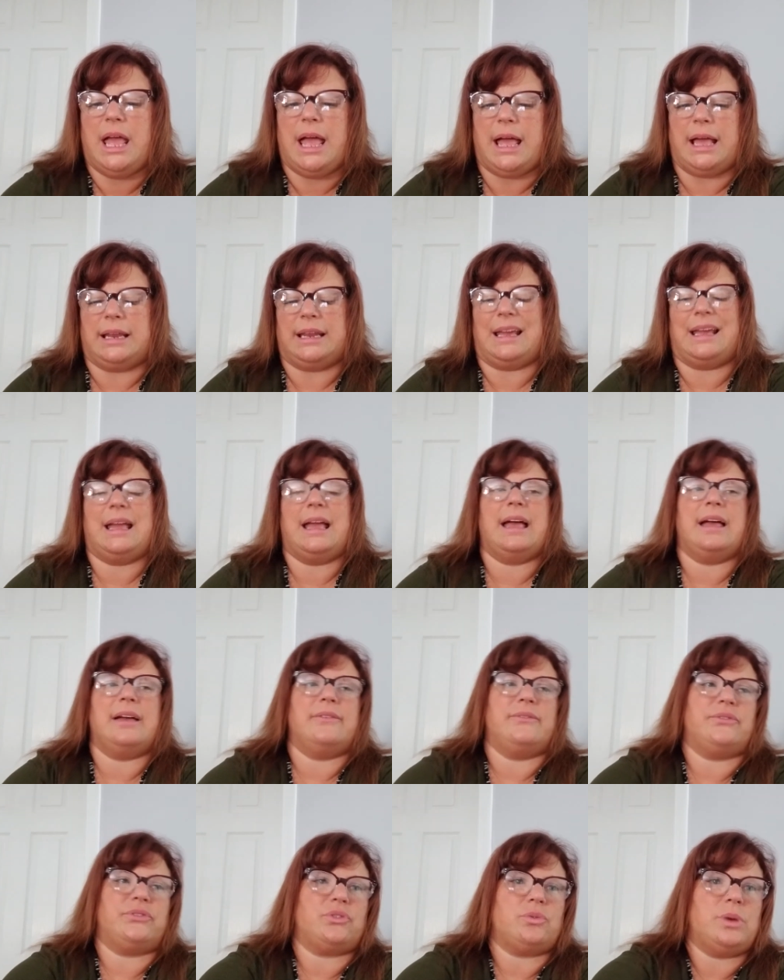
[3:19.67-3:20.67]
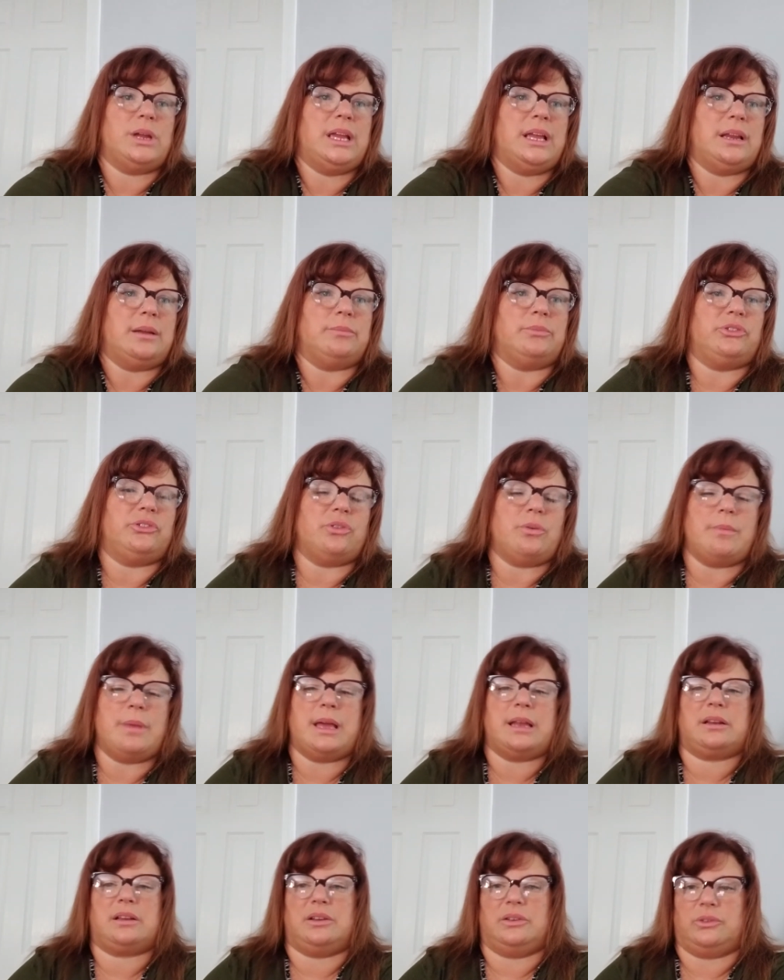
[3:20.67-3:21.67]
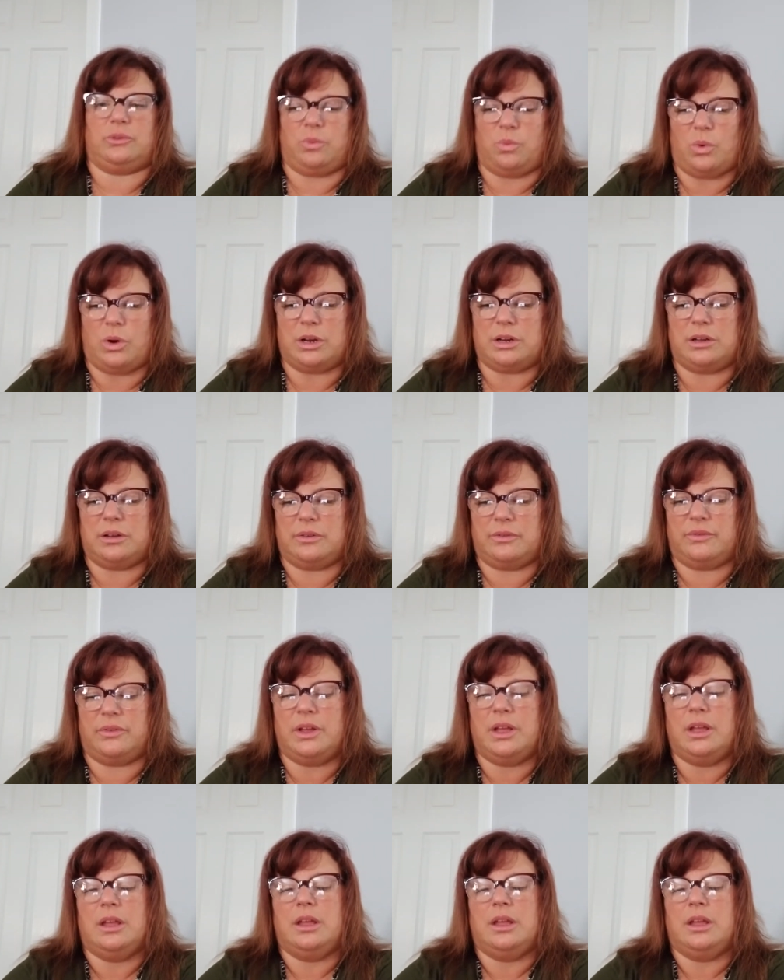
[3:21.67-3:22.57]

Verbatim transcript: And I have three, and I'm so mad because one of